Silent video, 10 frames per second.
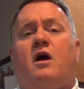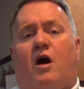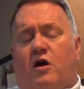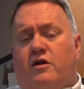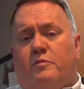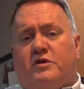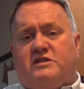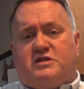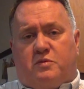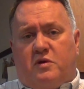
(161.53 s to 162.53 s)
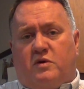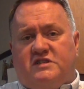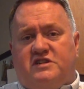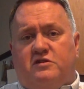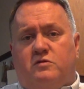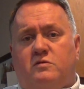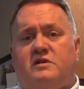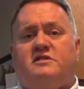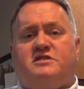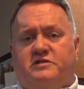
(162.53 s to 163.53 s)
Our number is
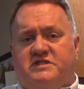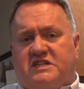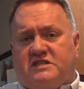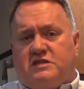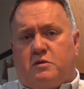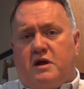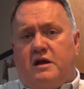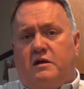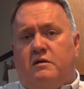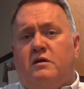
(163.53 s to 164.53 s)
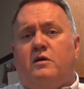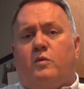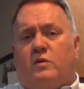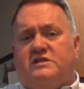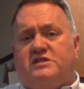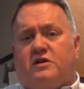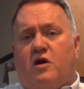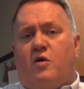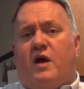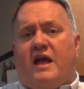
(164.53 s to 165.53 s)

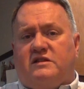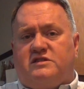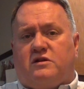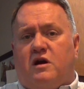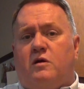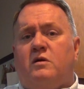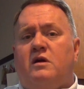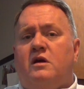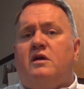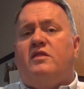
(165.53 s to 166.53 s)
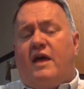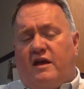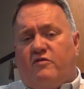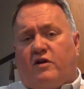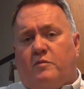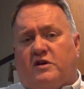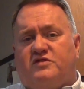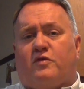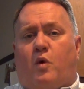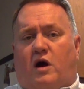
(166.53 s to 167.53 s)
312-263-1080. Thank you very much
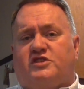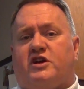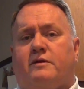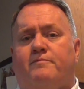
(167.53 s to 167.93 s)
for watching.